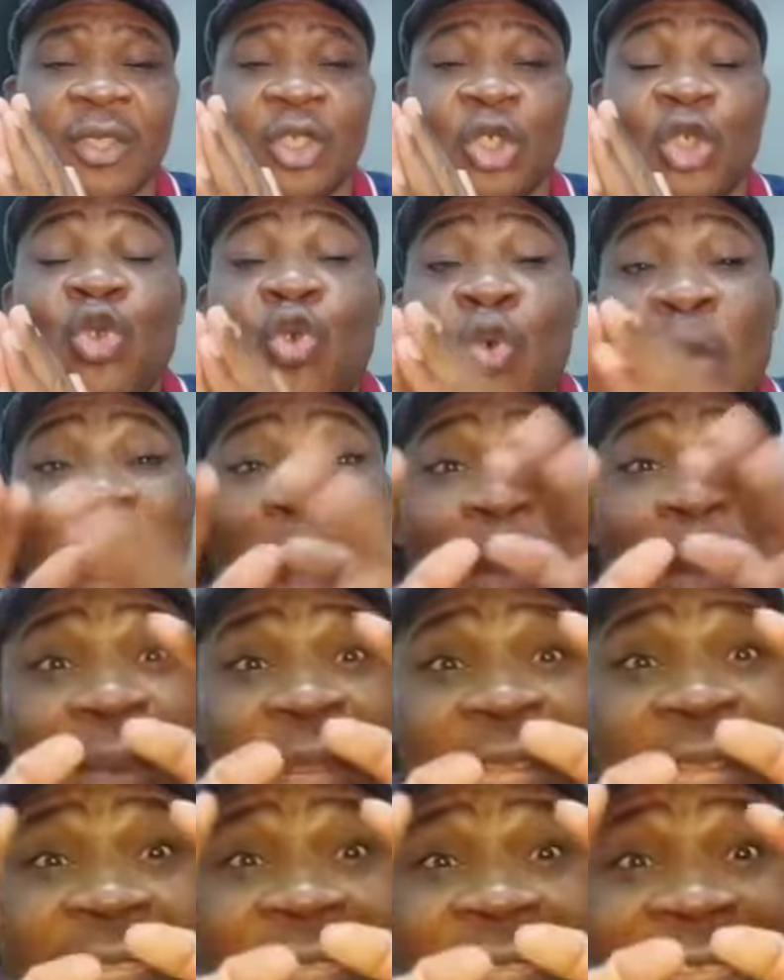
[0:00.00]
You are
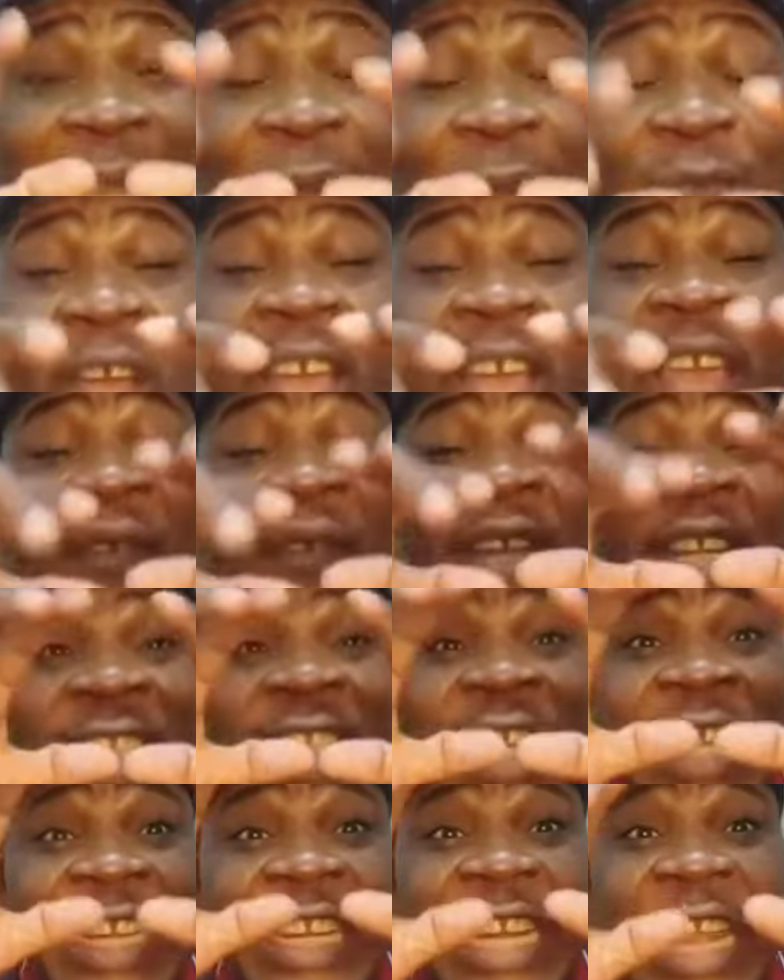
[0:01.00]
bringing tribe. You are giving it
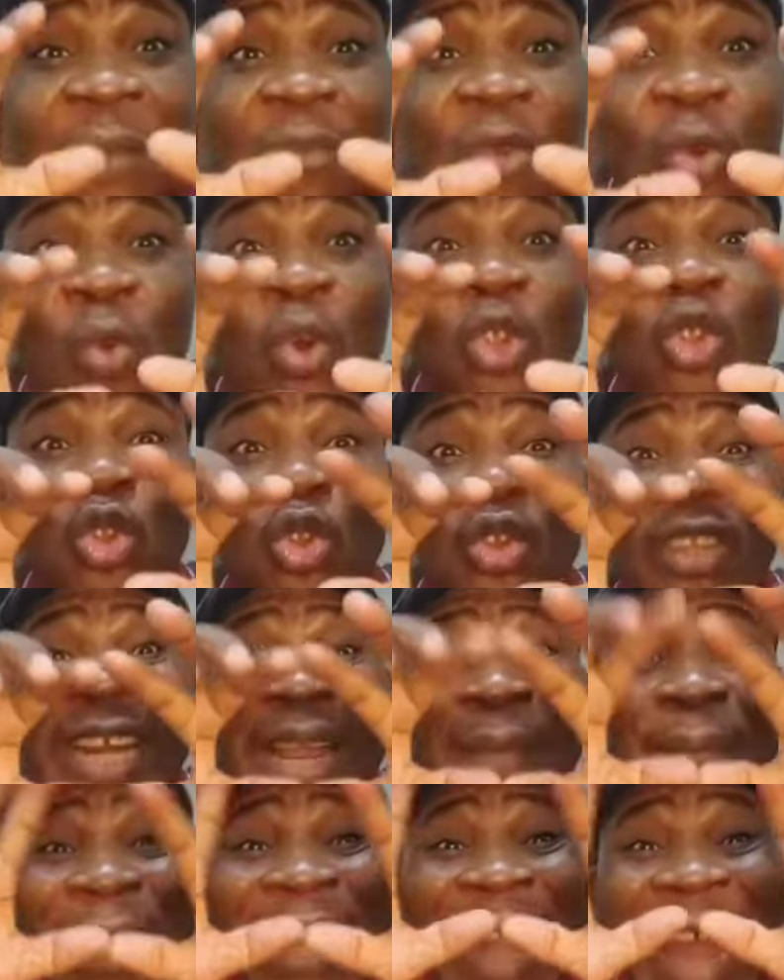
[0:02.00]
a name. You want to
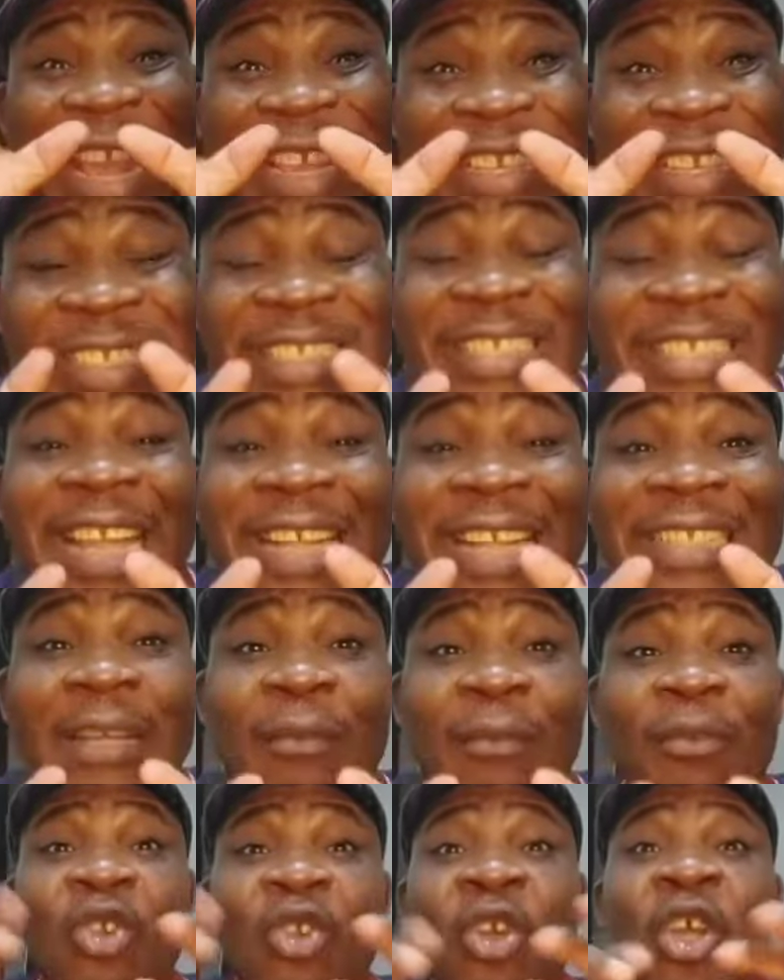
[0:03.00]
tribalize that
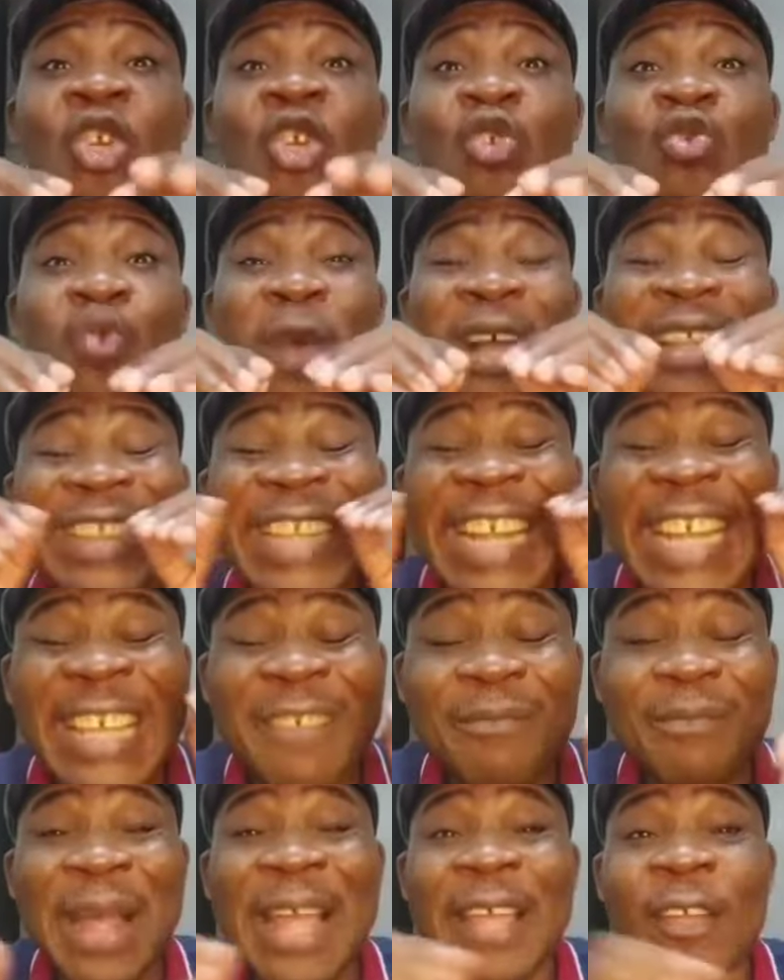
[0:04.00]
name. You are
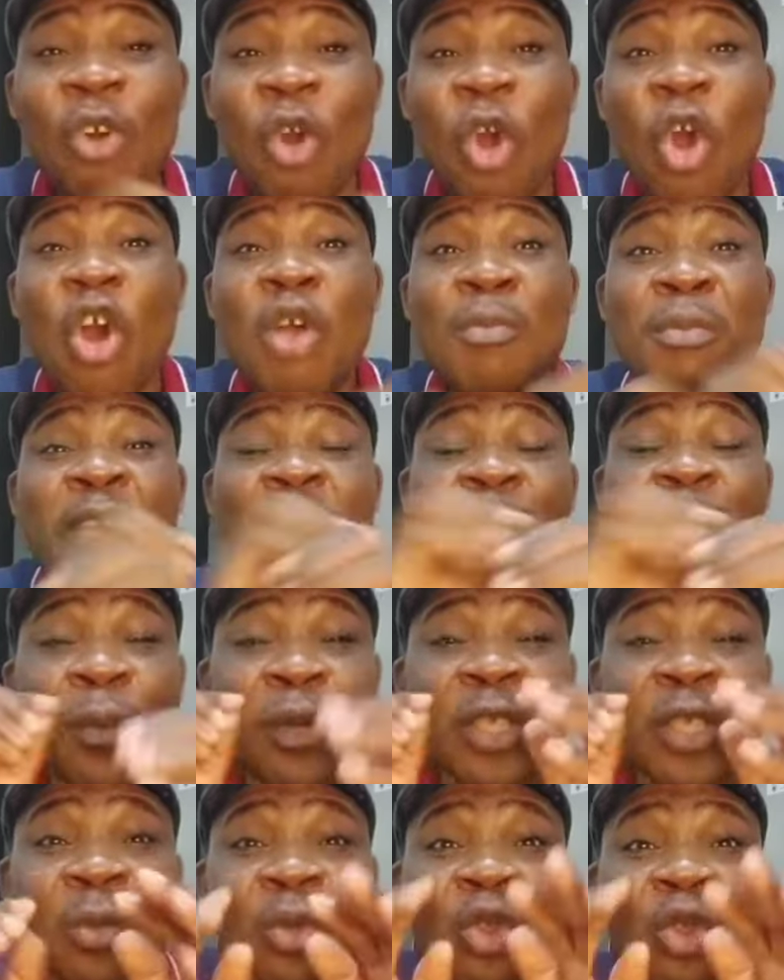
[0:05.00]
trying by all means
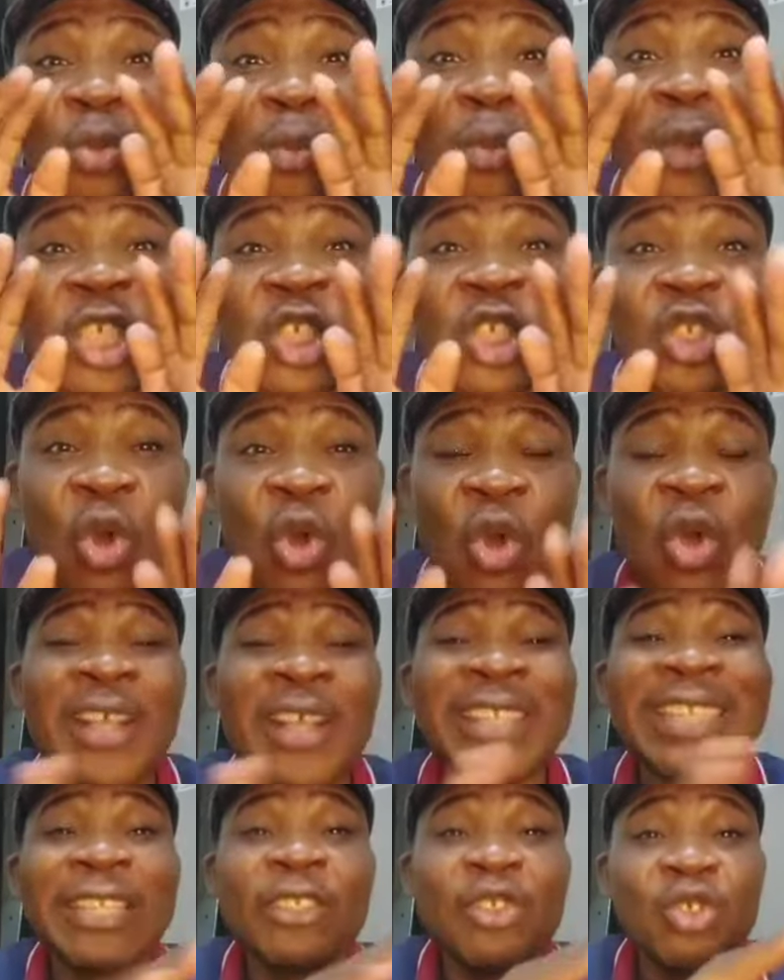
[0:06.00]
possible to make sure
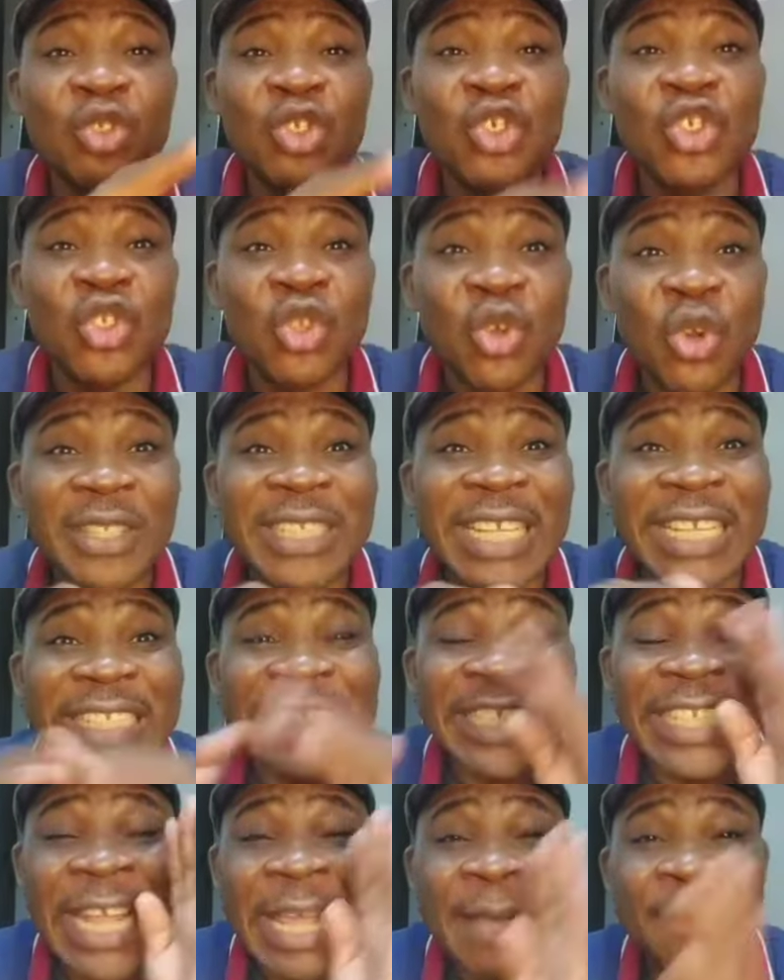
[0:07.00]
that you destroy that
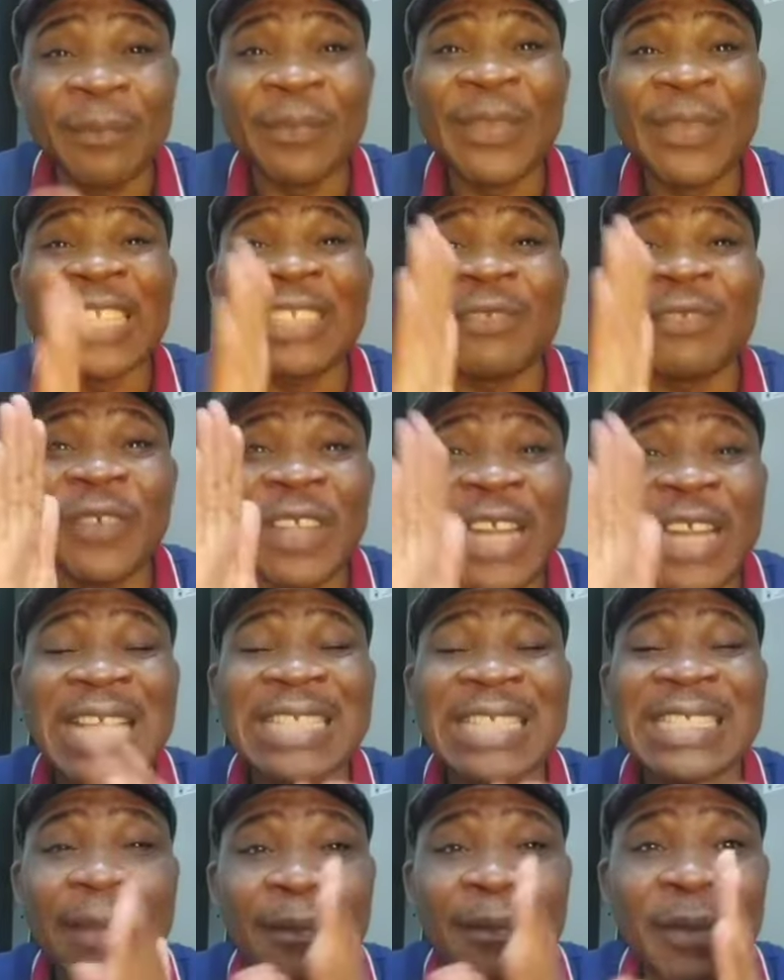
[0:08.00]
name. That very
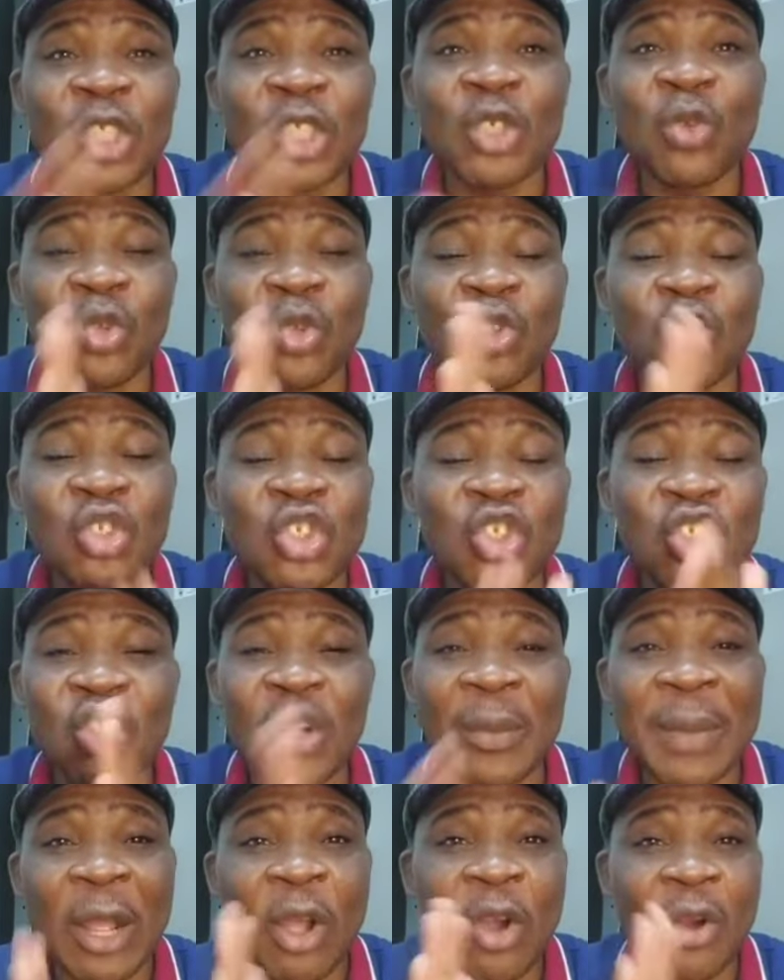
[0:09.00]
assignment you want to destroy
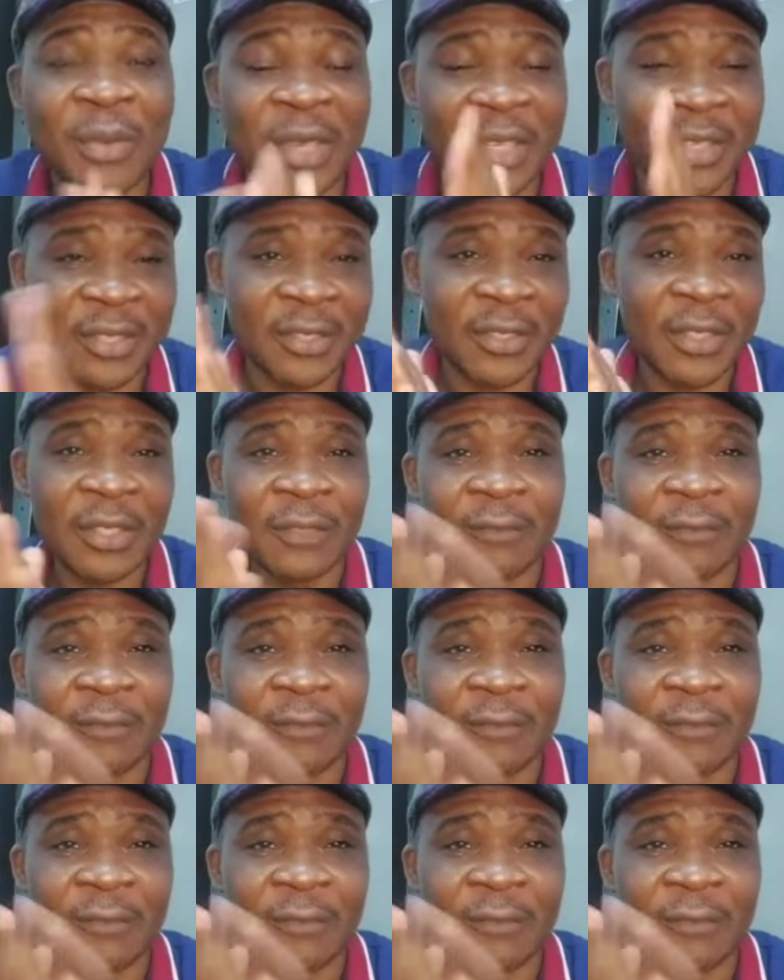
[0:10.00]
by all means.